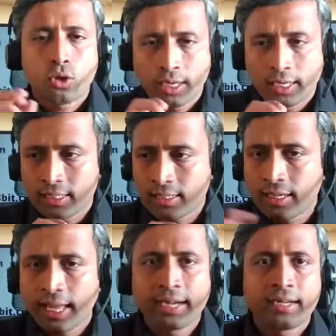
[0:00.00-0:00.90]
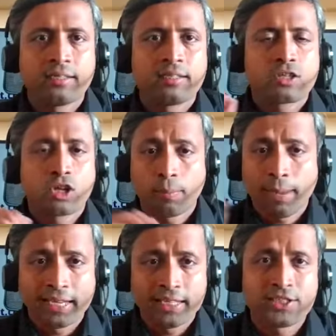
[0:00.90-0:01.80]
or at least the directors or the
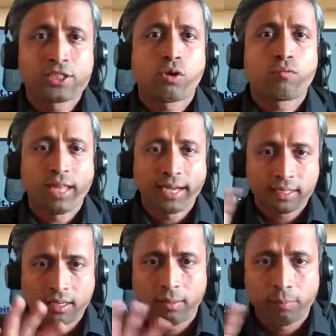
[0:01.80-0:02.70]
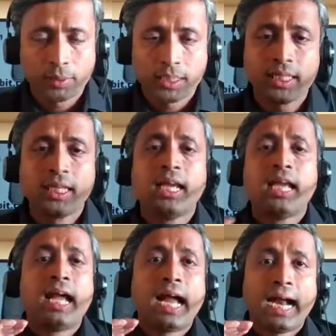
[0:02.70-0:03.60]
managers of that company,
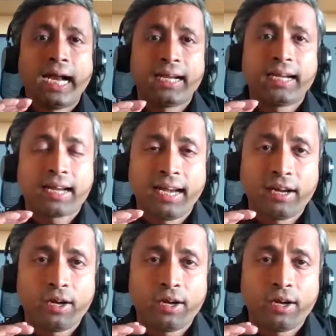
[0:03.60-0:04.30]
and